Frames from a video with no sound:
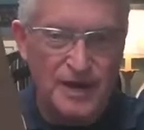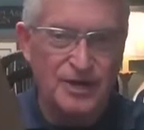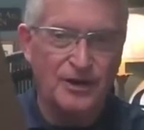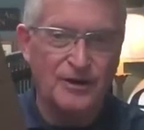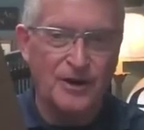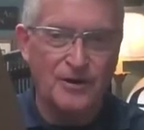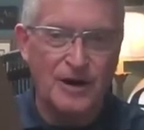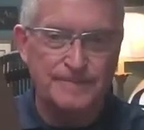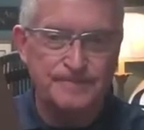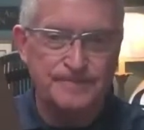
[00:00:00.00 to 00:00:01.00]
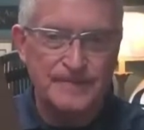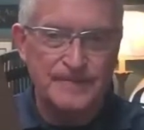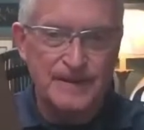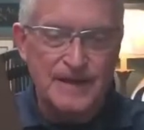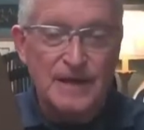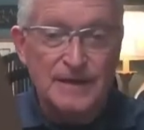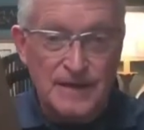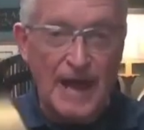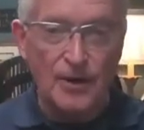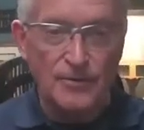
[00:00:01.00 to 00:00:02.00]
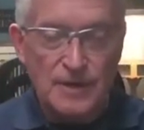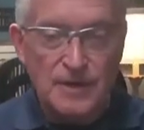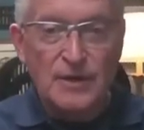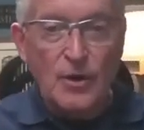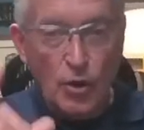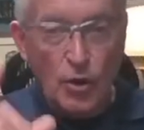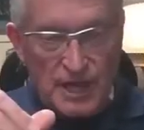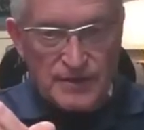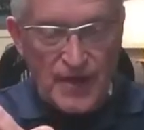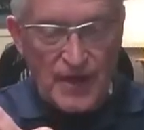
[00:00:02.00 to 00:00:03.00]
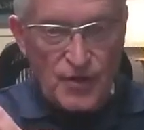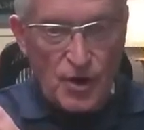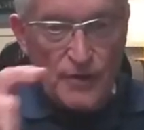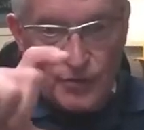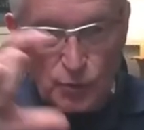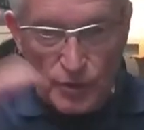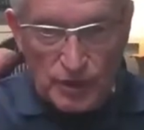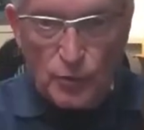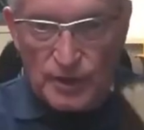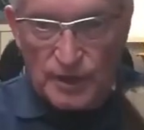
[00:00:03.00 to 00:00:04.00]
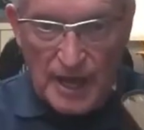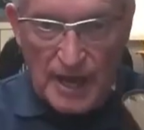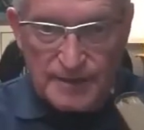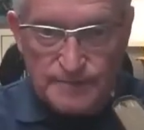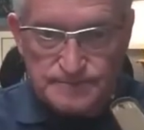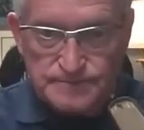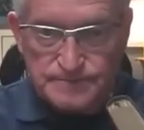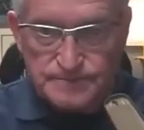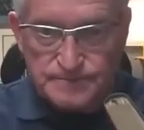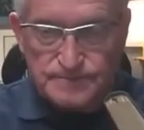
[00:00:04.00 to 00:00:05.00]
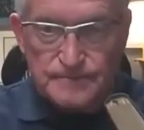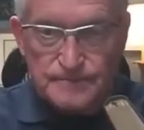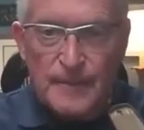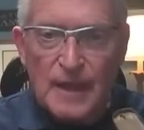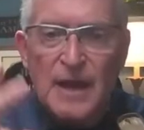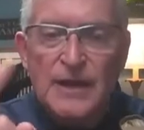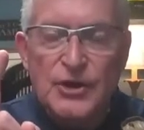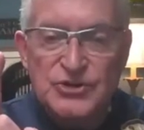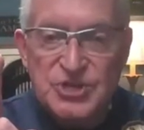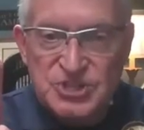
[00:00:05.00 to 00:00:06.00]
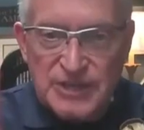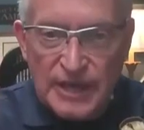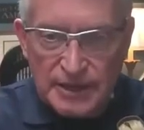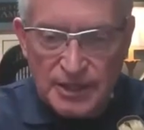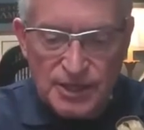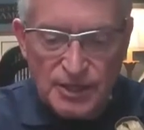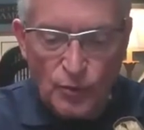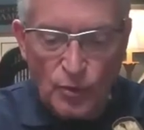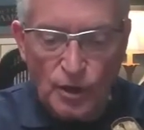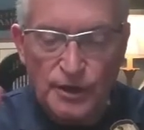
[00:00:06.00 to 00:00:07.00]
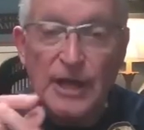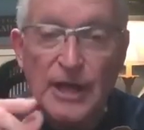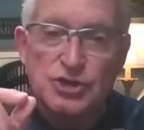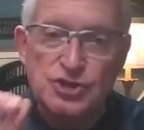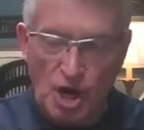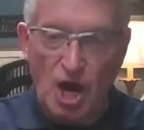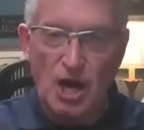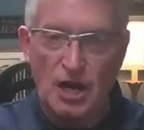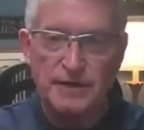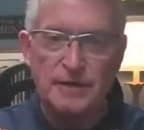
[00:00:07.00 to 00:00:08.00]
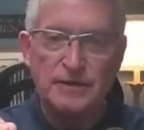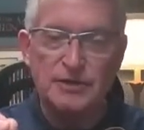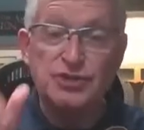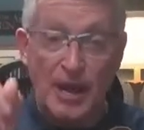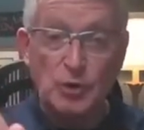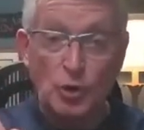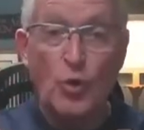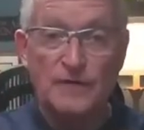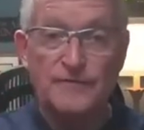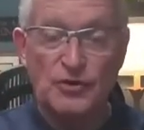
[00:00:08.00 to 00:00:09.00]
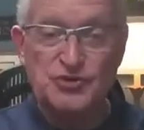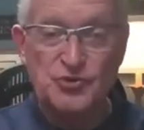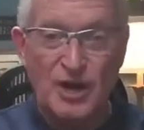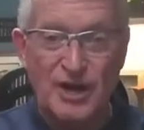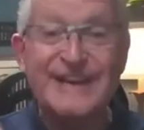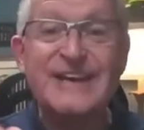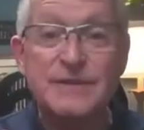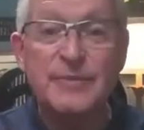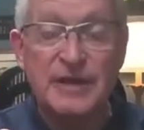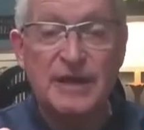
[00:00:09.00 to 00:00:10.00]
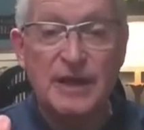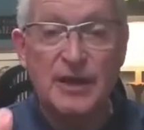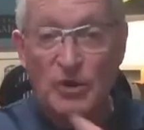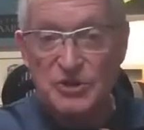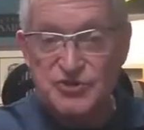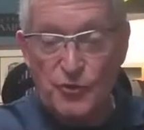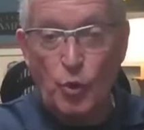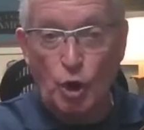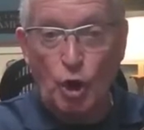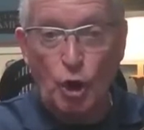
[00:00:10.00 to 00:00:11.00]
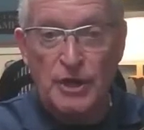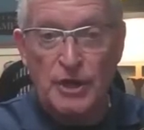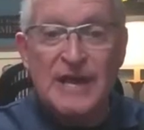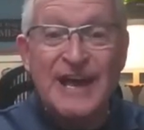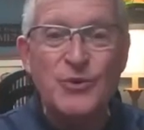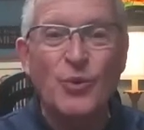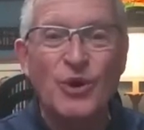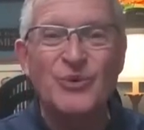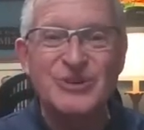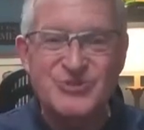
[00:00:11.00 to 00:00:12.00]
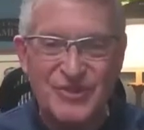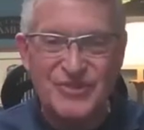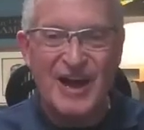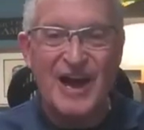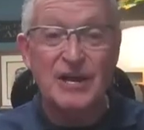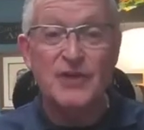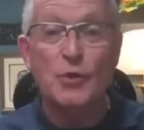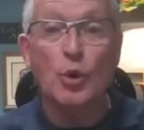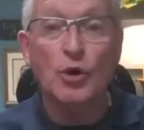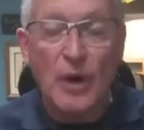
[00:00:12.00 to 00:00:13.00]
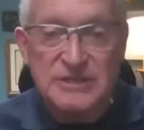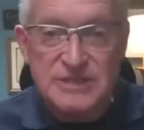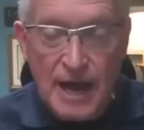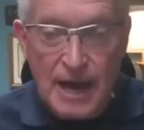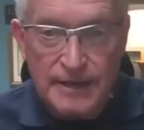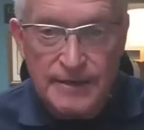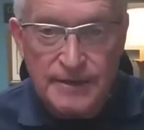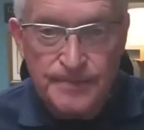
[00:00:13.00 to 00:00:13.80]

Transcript: here, all right? Now, hold on to that thought, the written word of God. Here's a second key word, John chapter 1, verse 1. In the beginning was the word, and the word was with God, and the word was God.